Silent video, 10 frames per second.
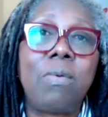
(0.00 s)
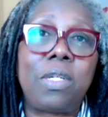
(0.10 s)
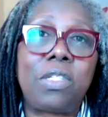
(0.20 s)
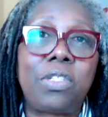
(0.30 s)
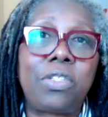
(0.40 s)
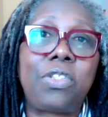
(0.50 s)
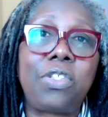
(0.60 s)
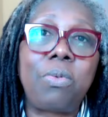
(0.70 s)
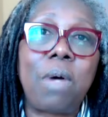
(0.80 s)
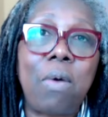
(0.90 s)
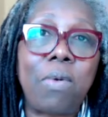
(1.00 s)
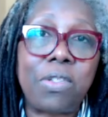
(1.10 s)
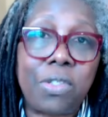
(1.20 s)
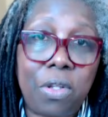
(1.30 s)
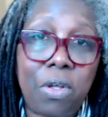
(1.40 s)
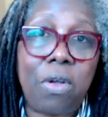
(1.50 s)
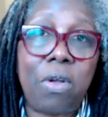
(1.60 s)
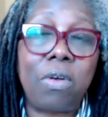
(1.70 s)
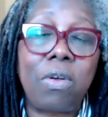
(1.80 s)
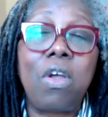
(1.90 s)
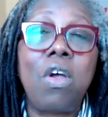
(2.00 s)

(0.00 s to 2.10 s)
which is 2 hours long,